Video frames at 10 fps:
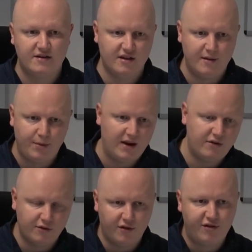Do they play
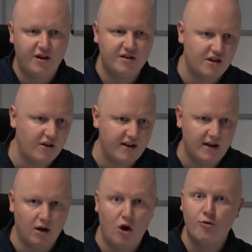through the thirds? Are they
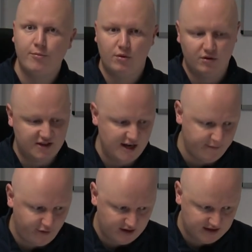a long ball team,
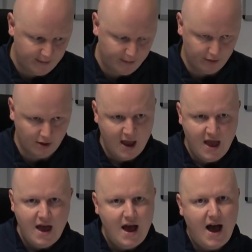for example?
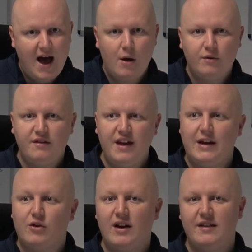How do they
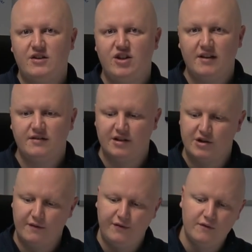create their chances?
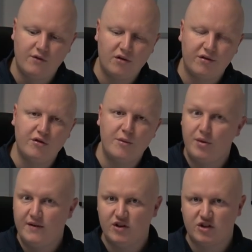So if you've gone through the
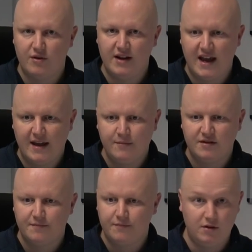previous 3
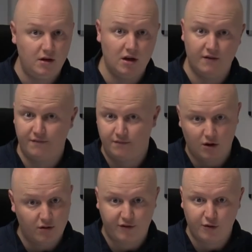games, you'll have
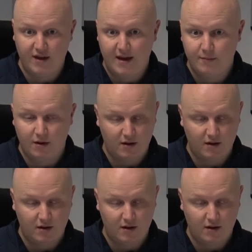gone through them.